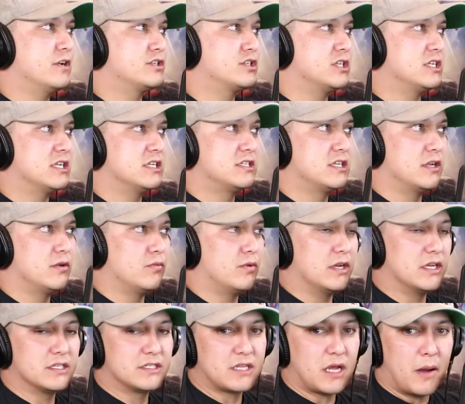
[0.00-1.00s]
in
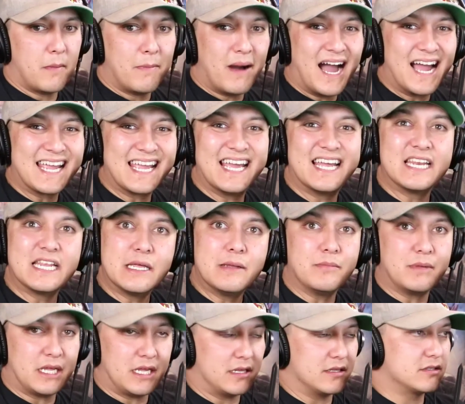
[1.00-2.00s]
TintWiz by any
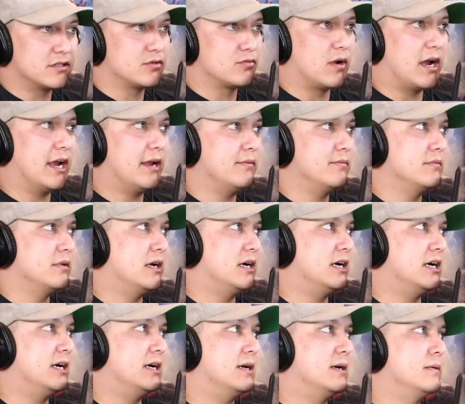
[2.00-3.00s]
means, right?
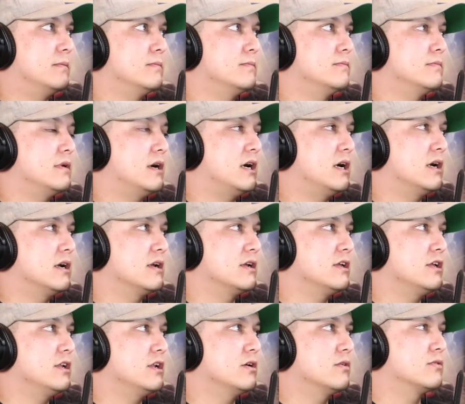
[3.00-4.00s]

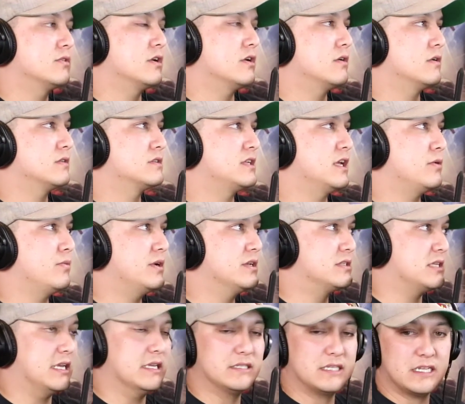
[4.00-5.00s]
TintWiz
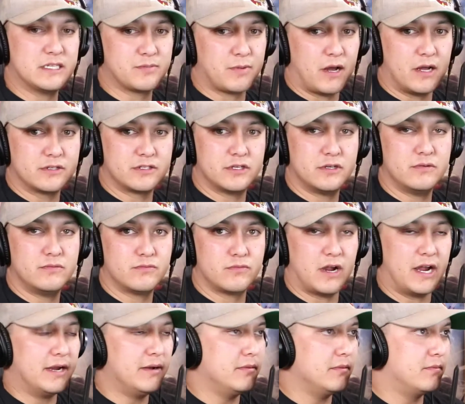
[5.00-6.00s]
is a sponsor,
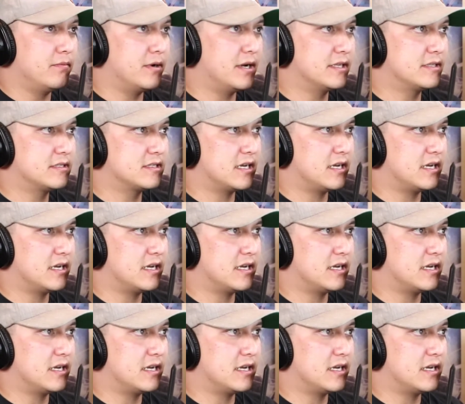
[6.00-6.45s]
right? But